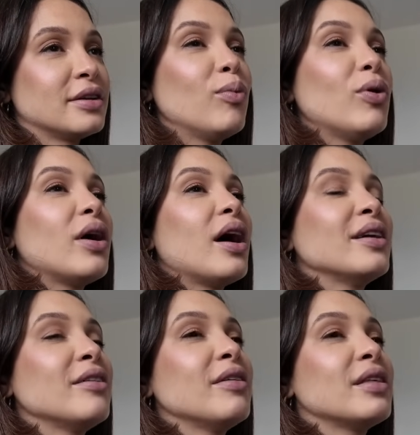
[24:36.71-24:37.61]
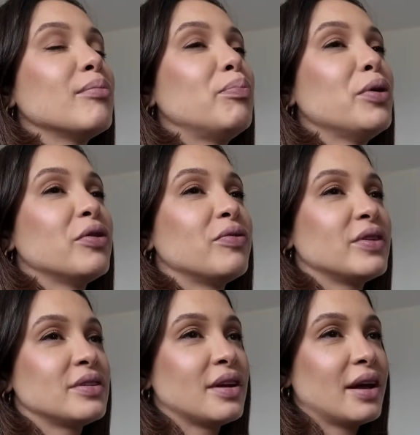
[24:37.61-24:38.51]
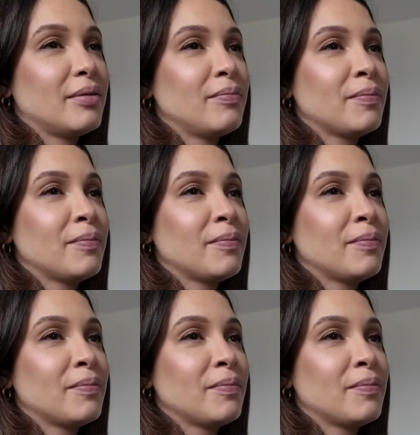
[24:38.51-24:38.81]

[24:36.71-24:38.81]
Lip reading: Well, I don't really think buff is a name.